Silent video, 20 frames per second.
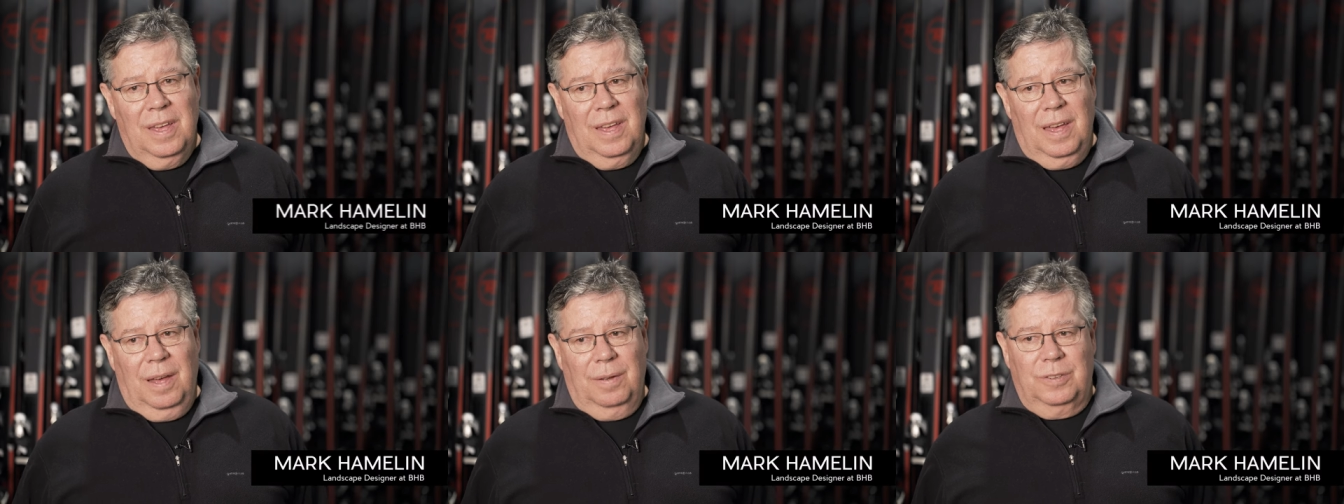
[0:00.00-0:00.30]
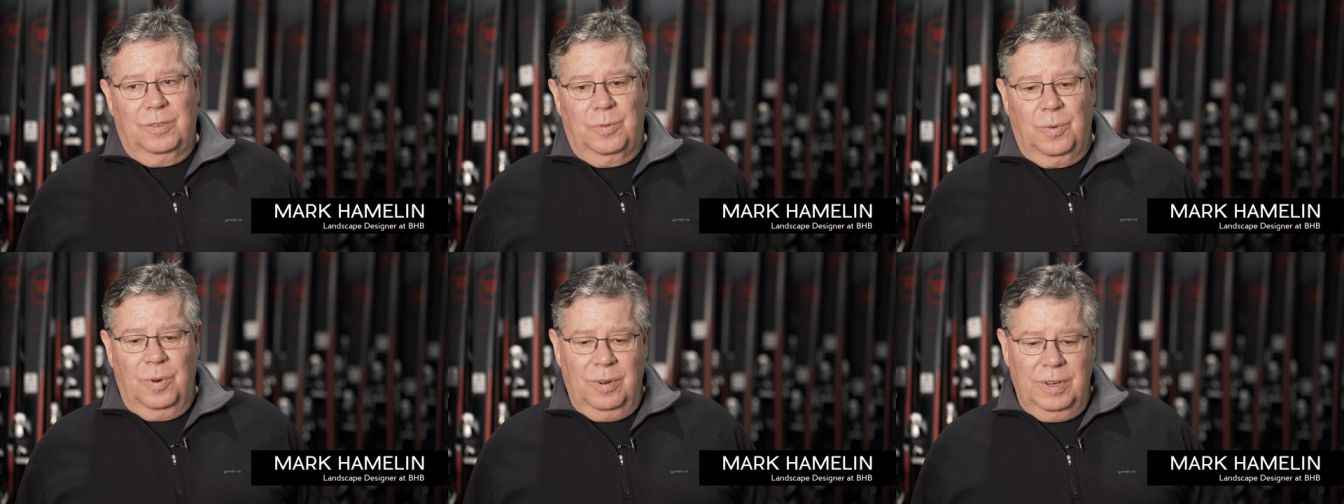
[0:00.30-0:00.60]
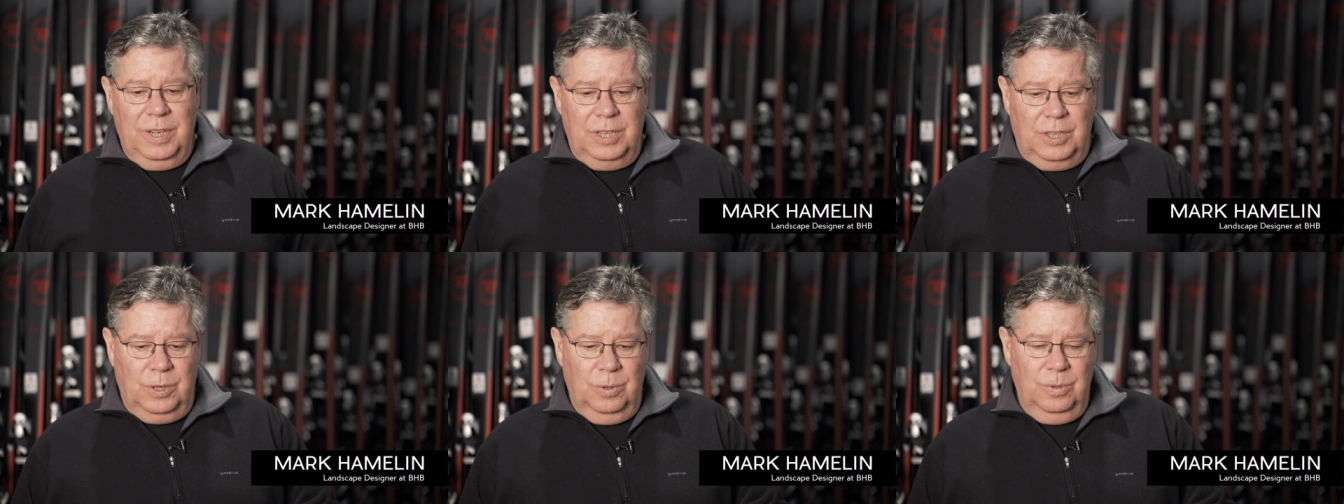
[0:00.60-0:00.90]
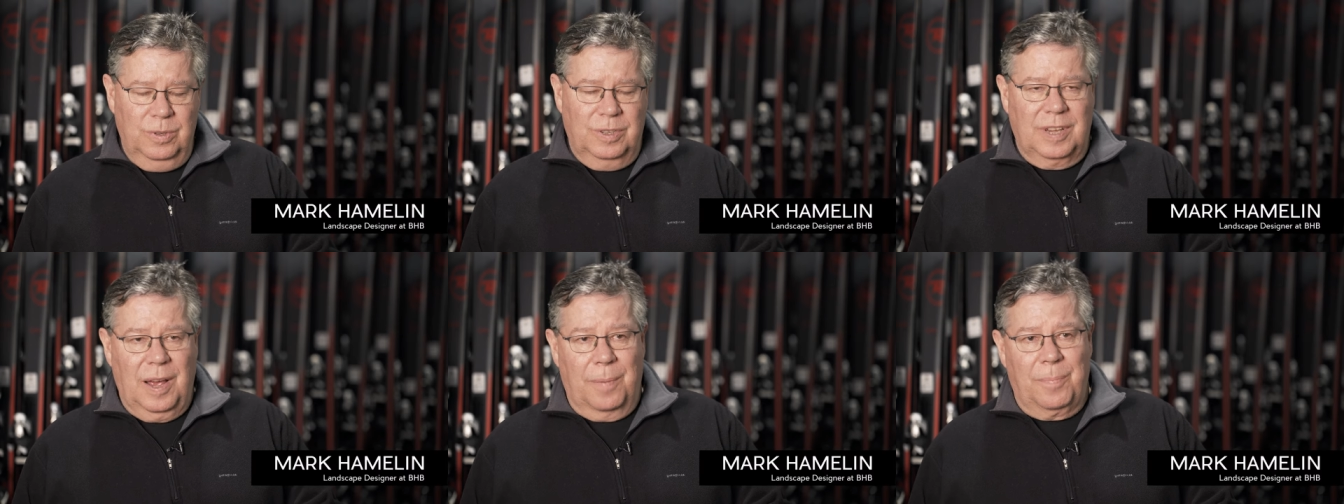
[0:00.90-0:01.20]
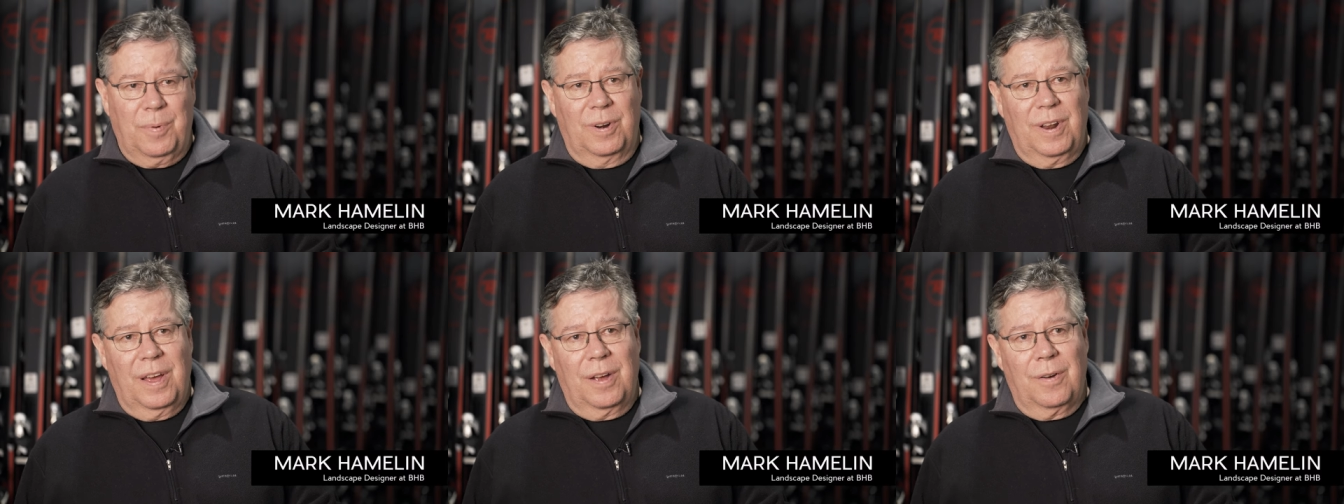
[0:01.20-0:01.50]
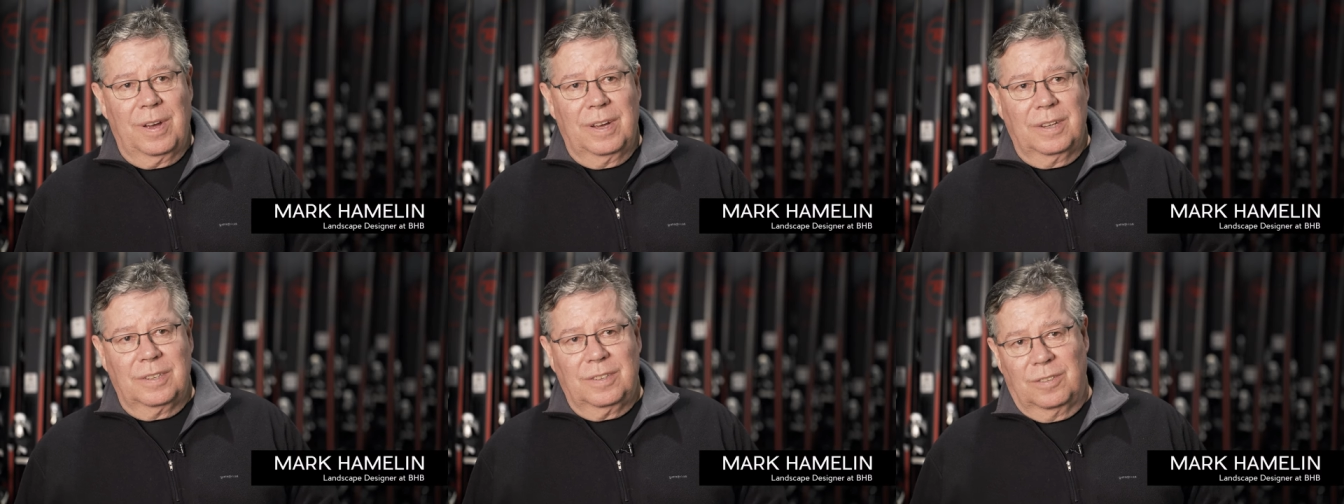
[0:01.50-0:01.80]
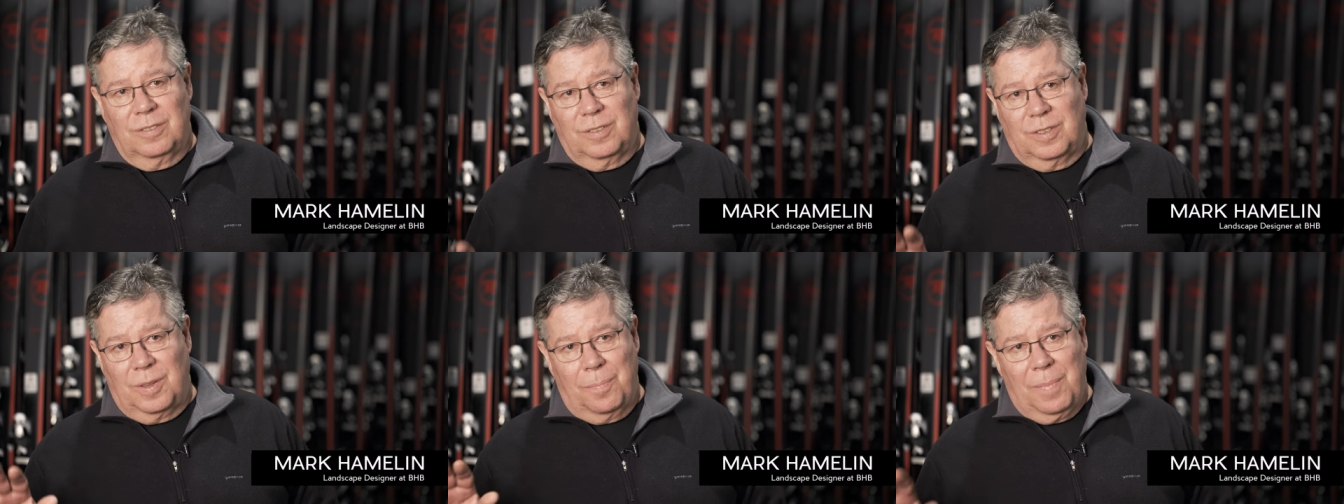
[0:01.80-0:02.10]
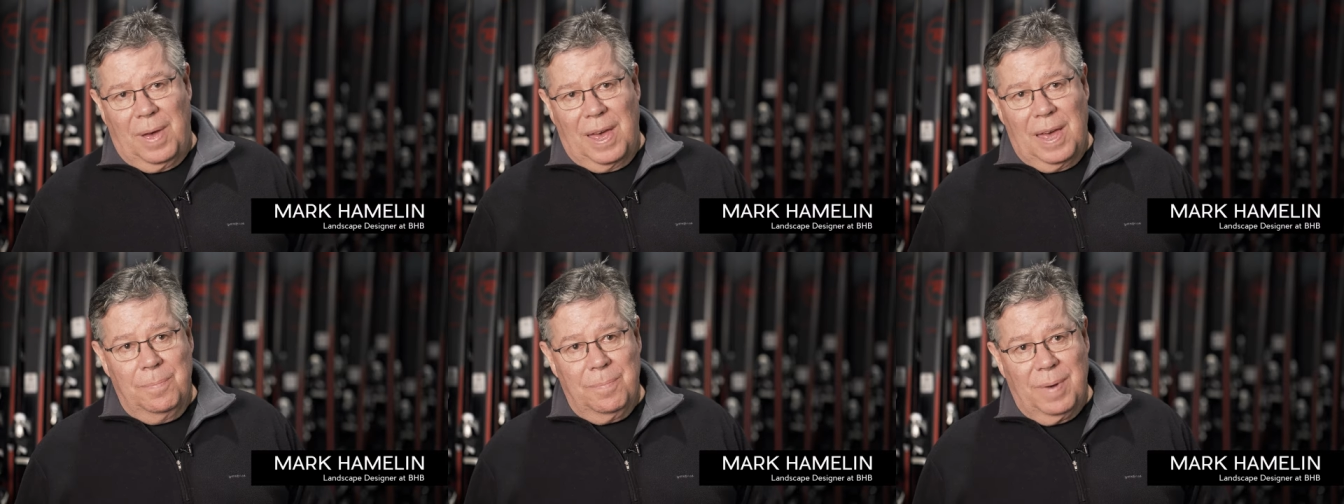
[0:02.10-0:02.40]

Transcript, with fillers: it's really two separate areas. There's the main